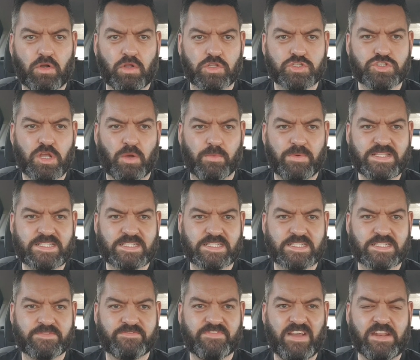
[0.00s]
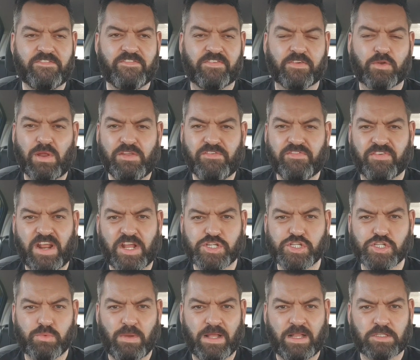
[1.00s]
Also, it's quite fresh
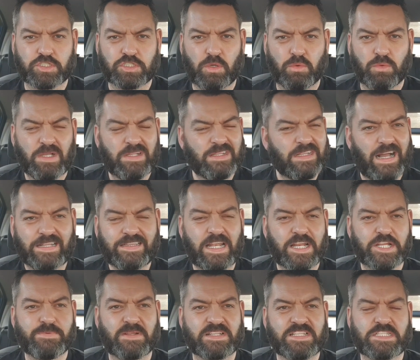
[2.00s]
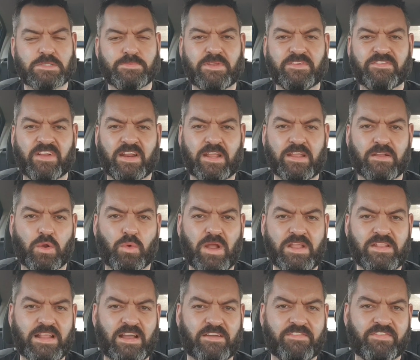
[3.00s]
as well, so I didn't expect it to be
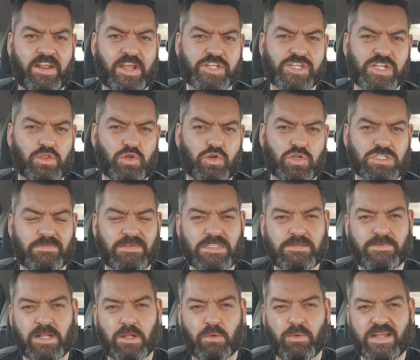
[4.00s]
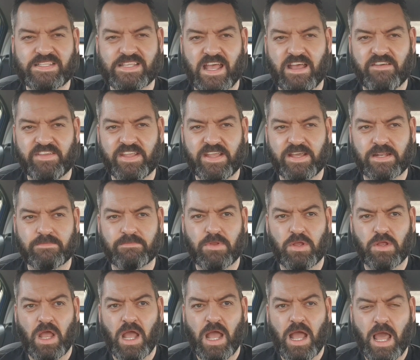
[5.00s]
quite that fresh. I thought it might have been quite heavier and
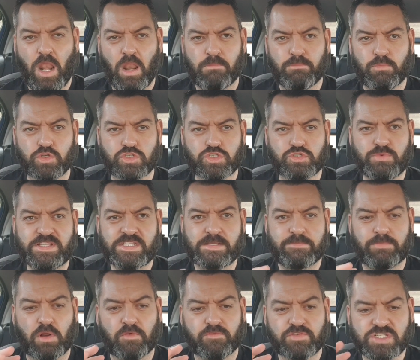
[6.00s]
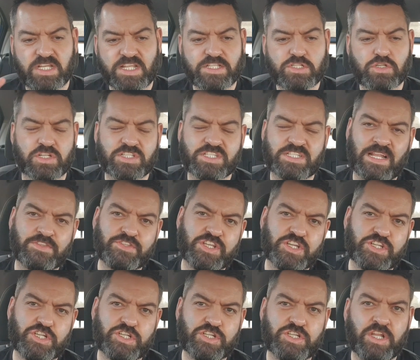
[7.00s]
a lot more sweeter, but obviously it's going to
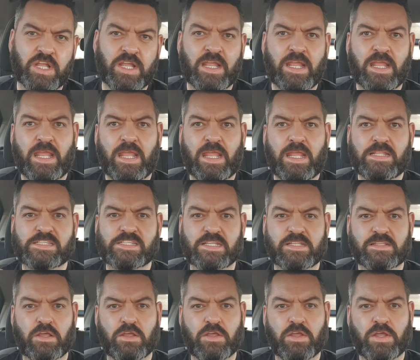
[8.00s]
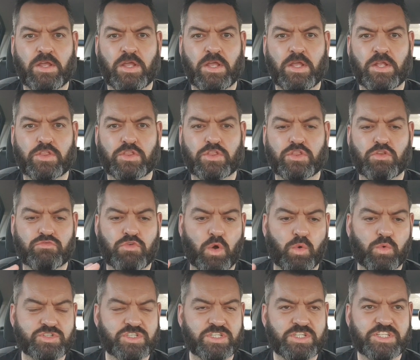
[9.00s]
transition into the
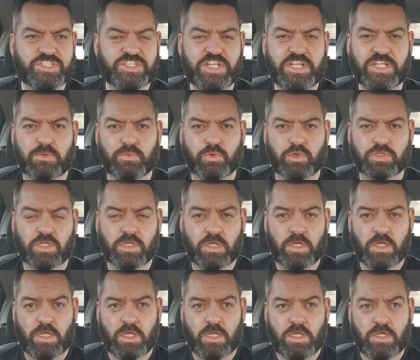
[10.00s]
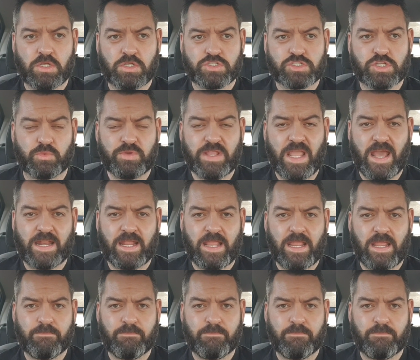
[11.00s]
rose and the cedarwood. So yeah,